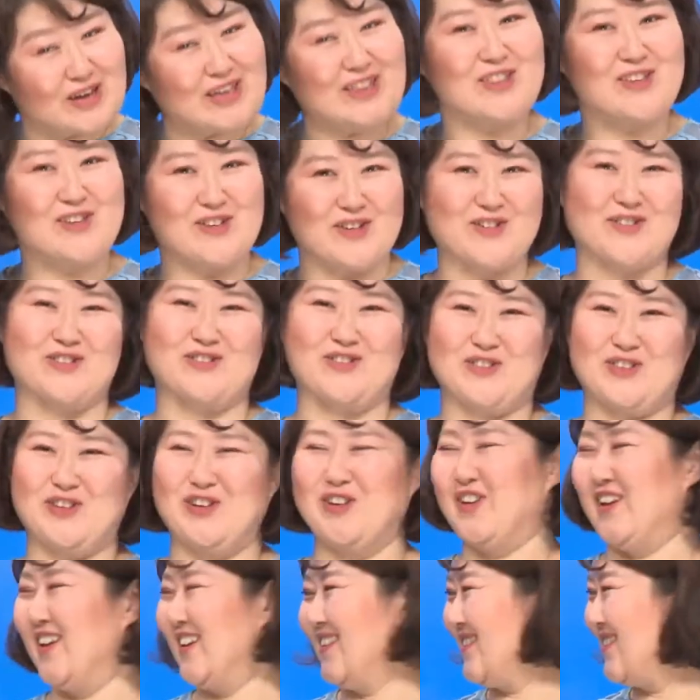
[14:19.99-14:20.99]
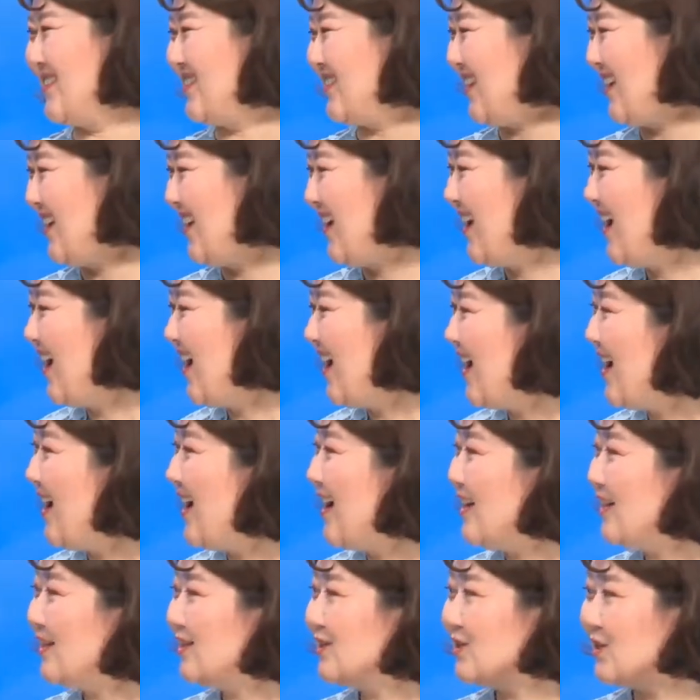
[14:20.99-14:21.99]
your students.
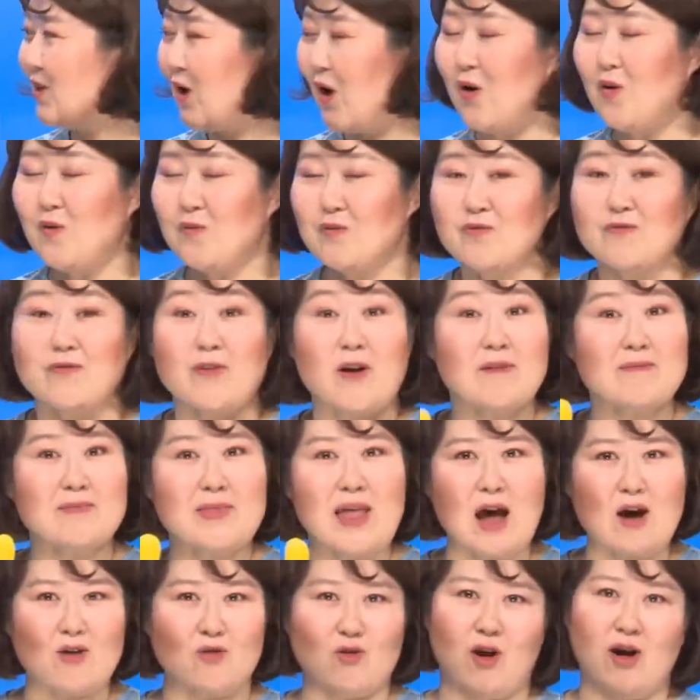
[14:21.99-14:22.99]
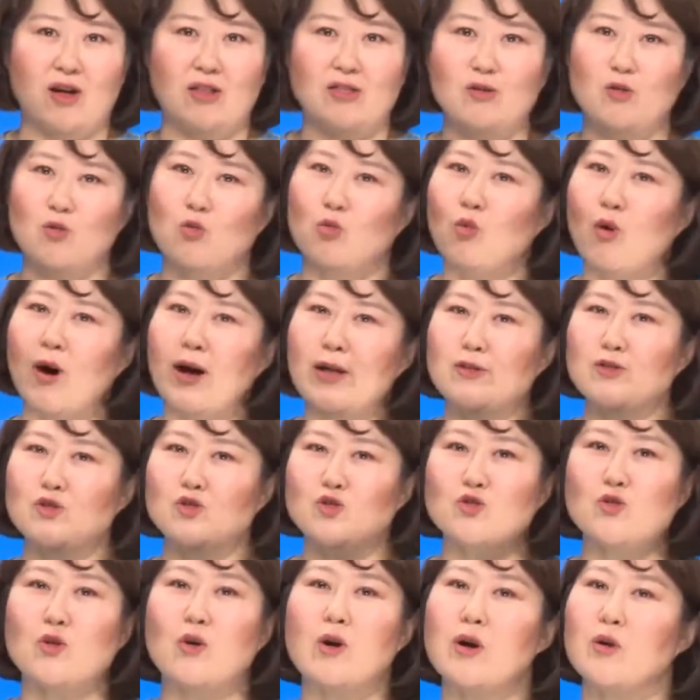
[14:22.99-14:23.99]
So from now on, what
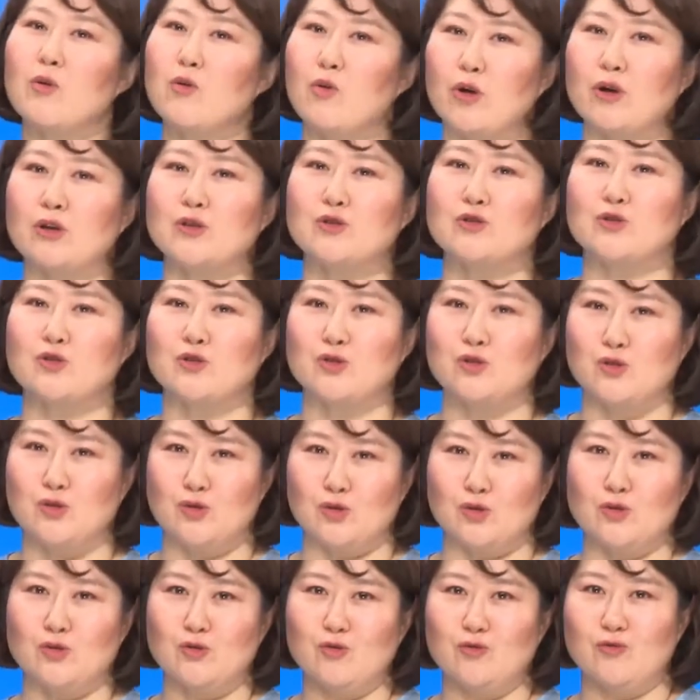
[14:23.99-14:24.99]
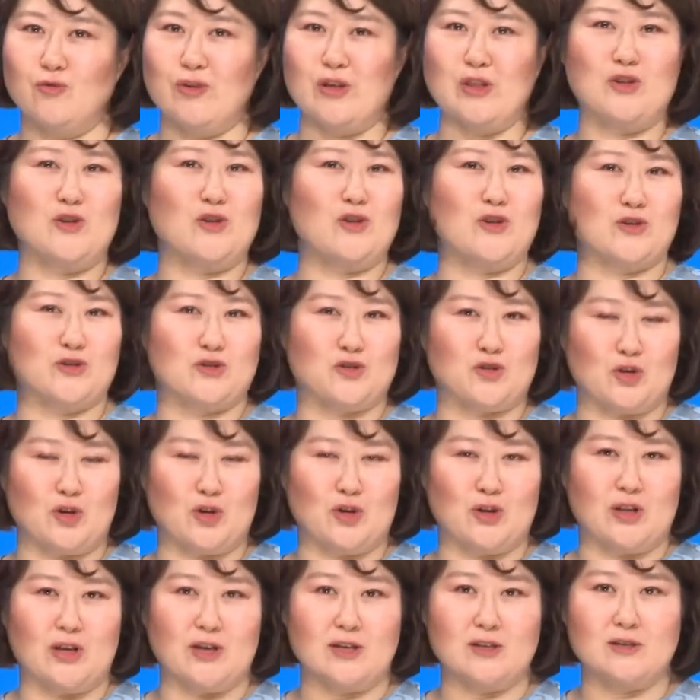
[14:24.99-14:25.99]
you're going to do with your
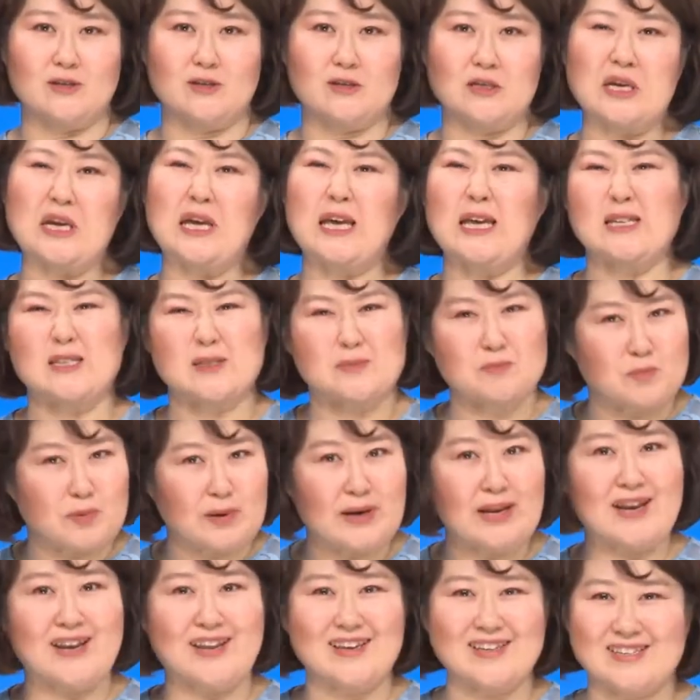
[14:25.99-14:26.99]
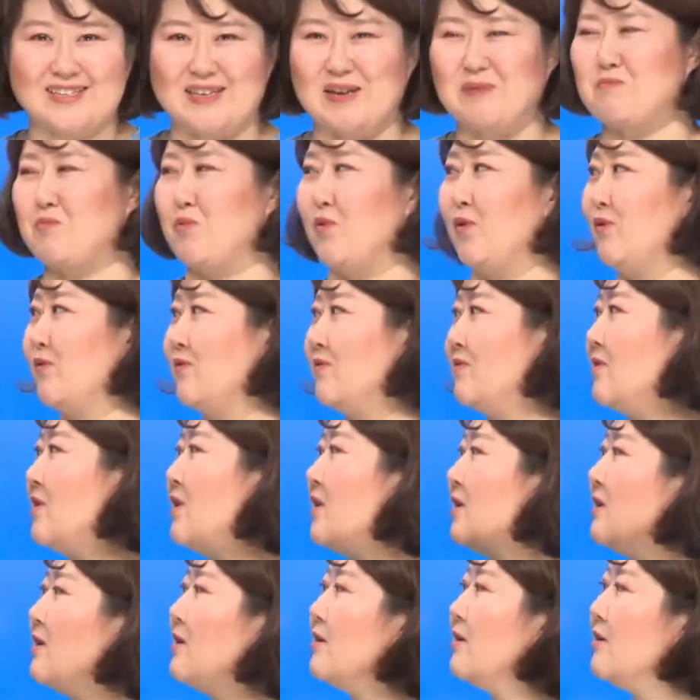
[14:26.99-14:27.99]
students is pretty simple.
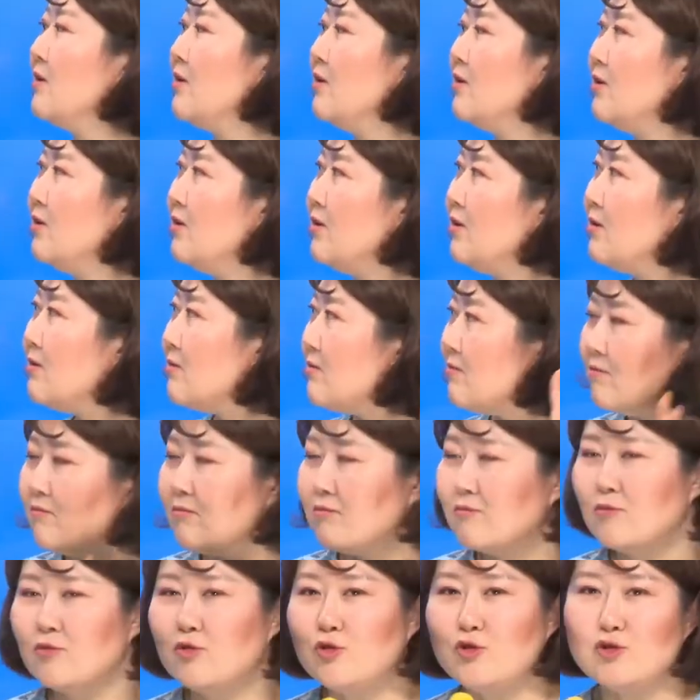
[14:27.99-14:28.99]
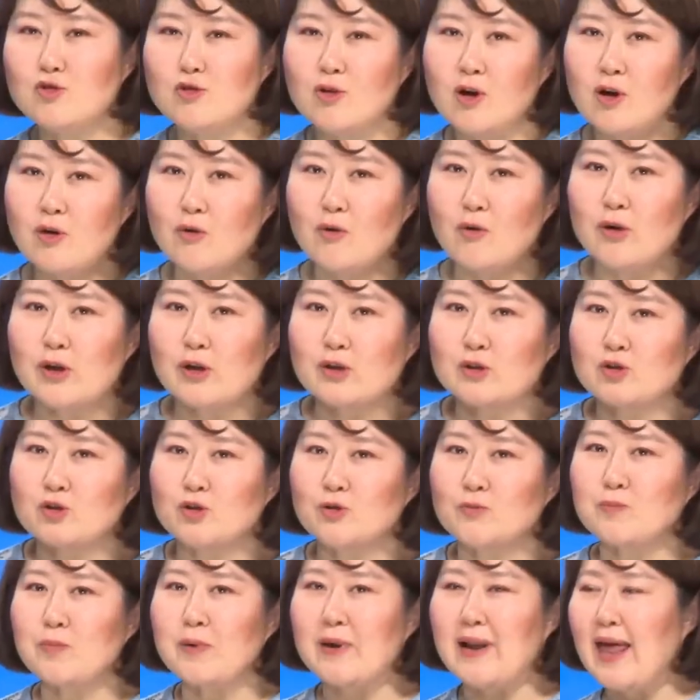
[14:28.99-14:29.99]
You are going
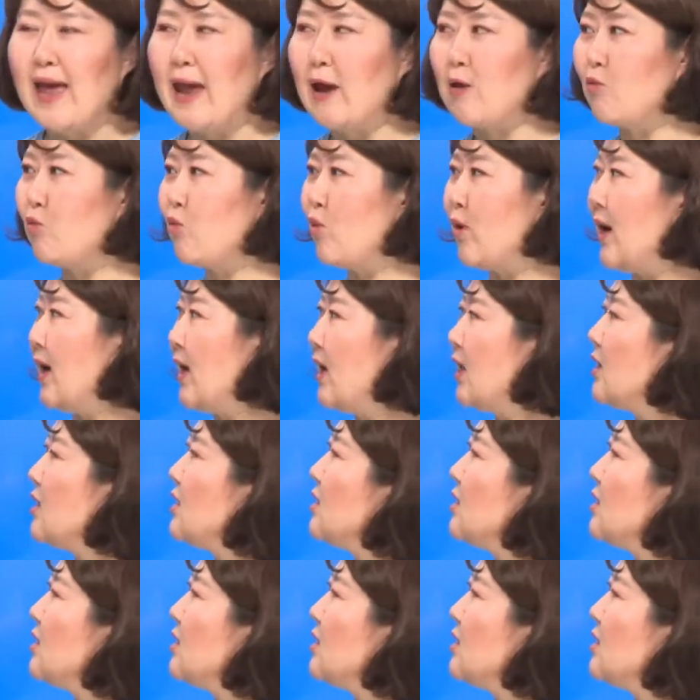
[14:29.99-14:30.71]
to play with